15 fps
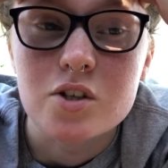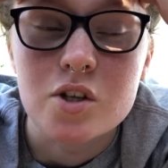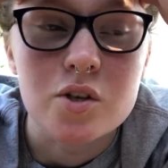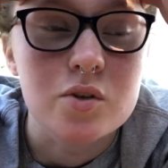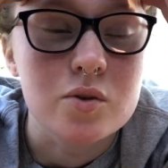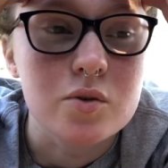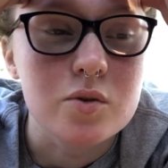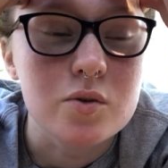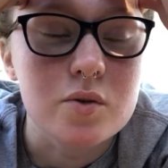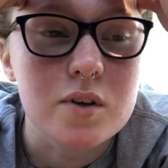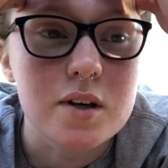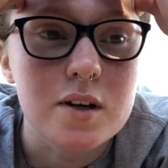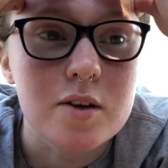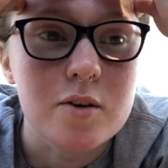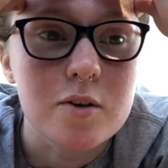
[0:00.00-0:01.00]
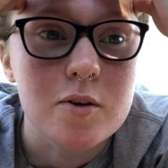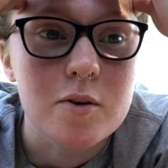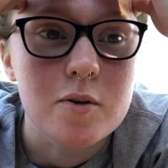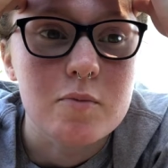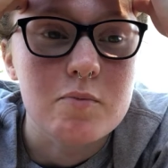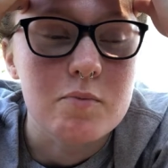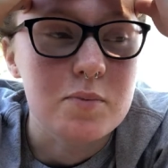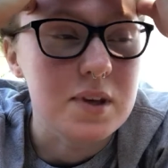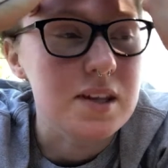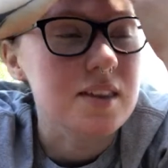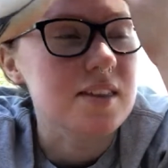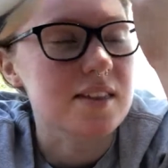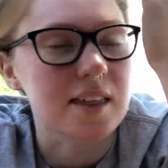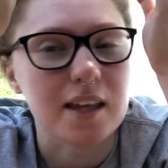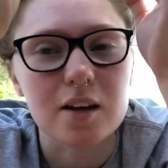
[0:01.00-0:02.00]
to be
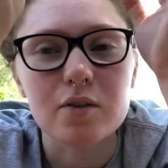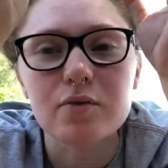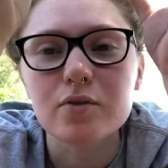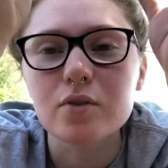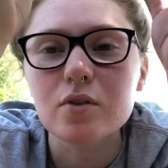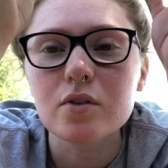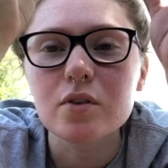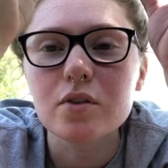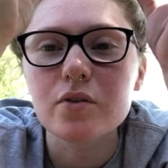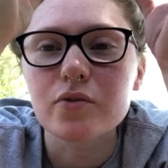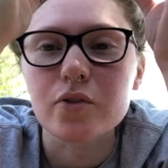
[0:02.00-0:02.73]
thankful